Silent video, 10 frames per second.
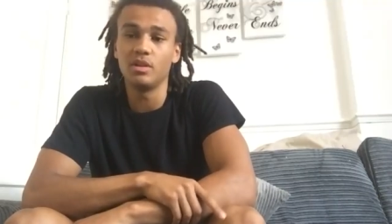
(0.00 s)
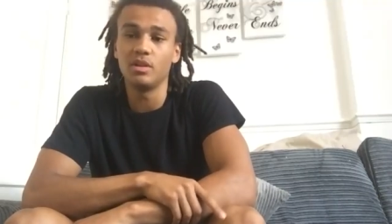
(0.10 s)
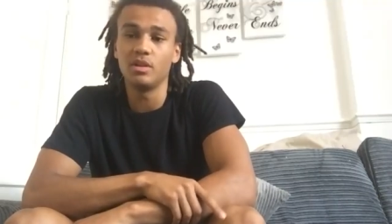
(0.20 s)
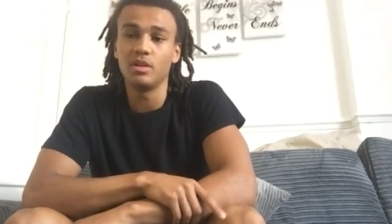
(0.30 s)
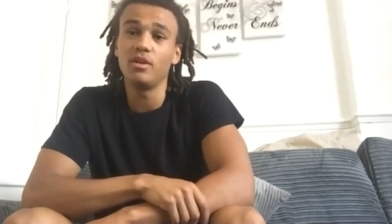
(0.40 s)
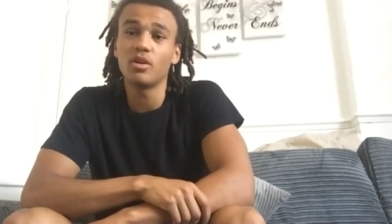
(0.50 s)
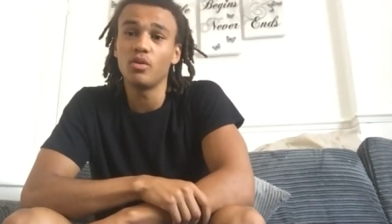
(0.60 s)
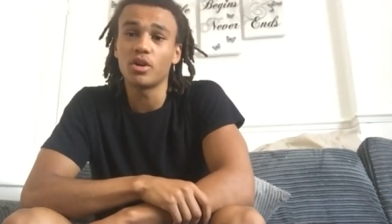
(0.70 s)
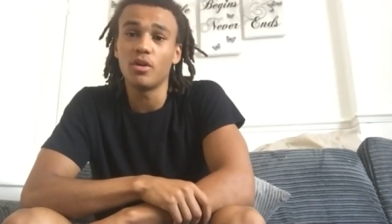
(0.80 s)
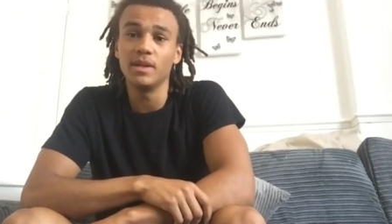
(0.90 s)
if you look at all
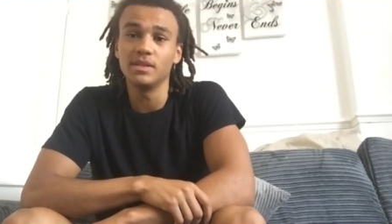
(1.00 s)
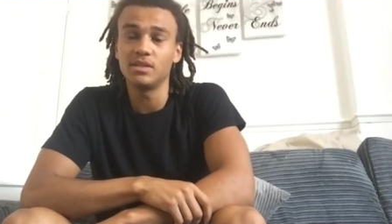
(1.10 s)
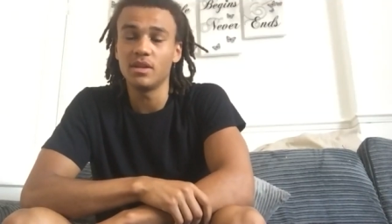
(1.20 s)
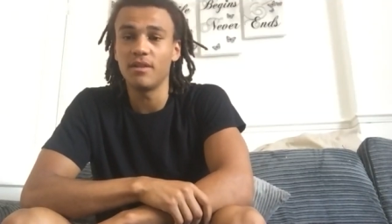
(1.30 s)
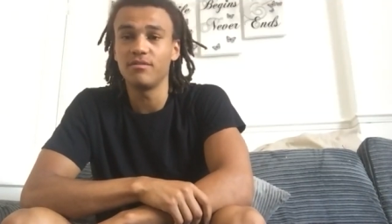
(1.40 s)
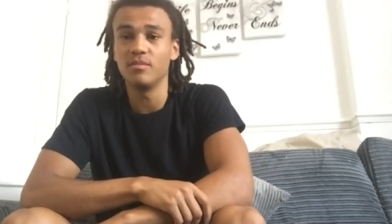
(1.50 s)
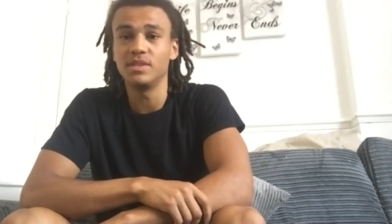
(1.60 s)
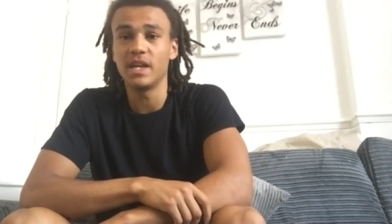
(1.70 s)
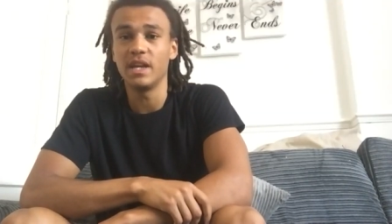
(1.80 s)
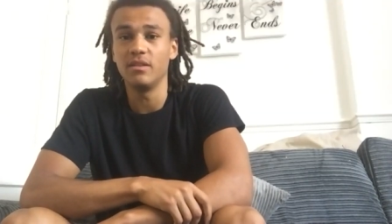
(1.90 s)
the comments after them
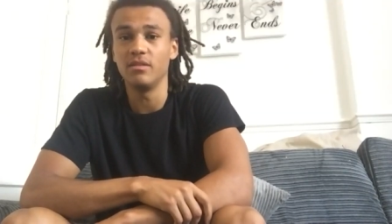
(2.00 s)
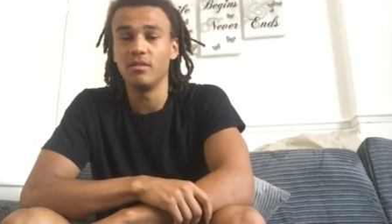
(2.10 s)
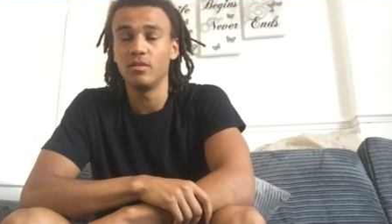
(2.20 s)
saying,